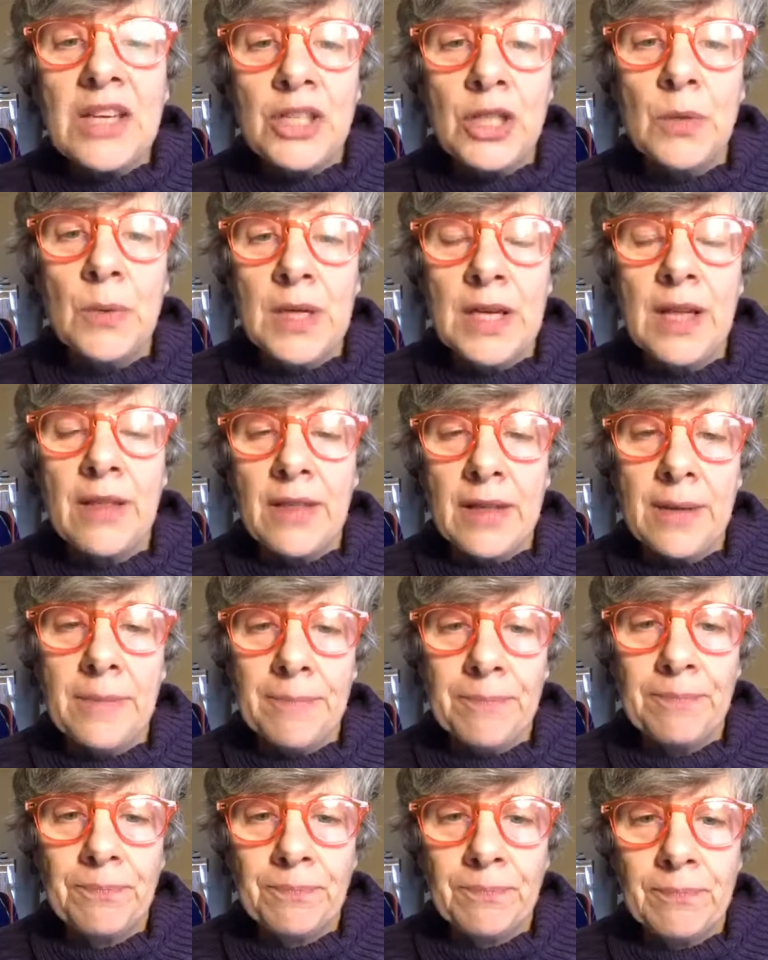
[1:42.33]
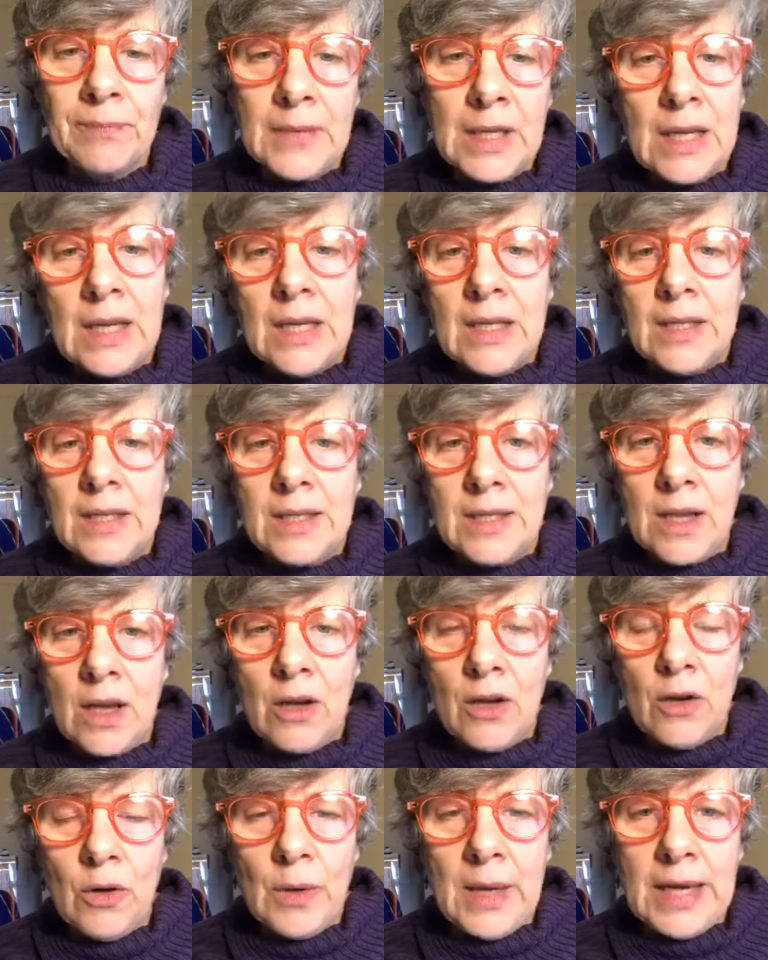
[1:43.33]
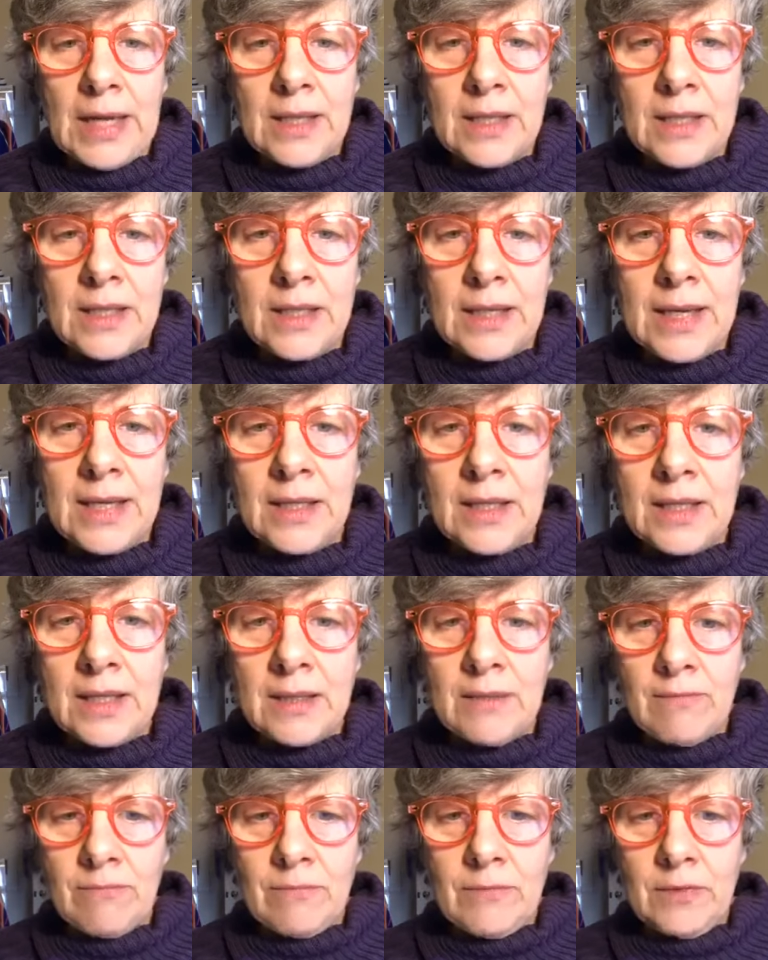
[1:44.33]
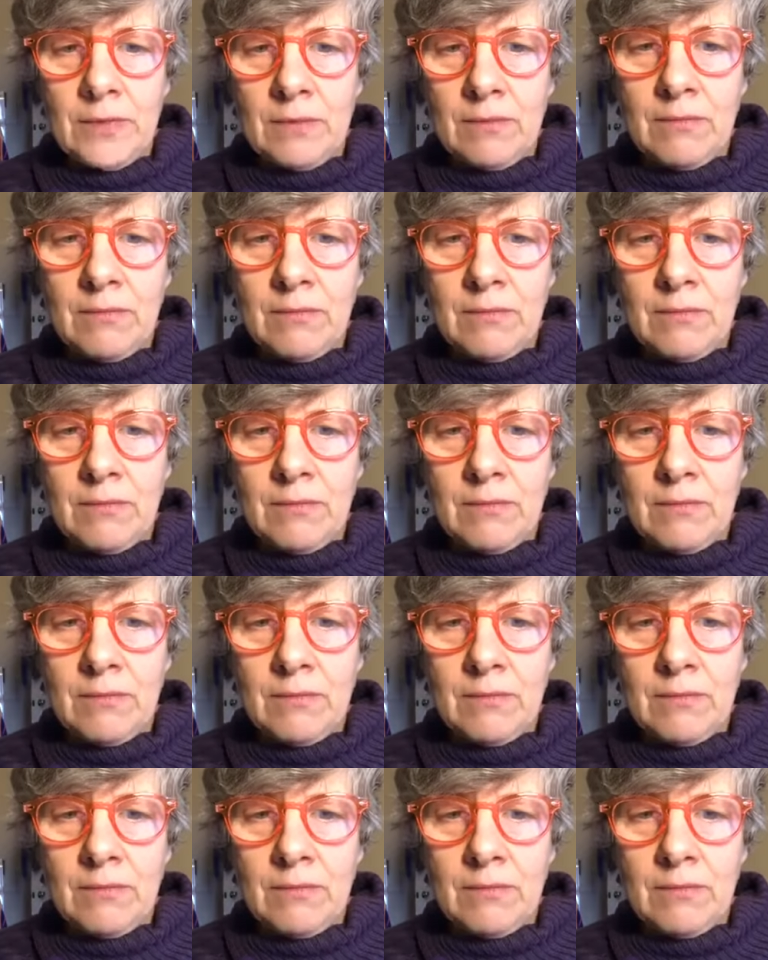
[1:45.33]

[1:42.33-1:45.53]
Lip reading: to another. So it's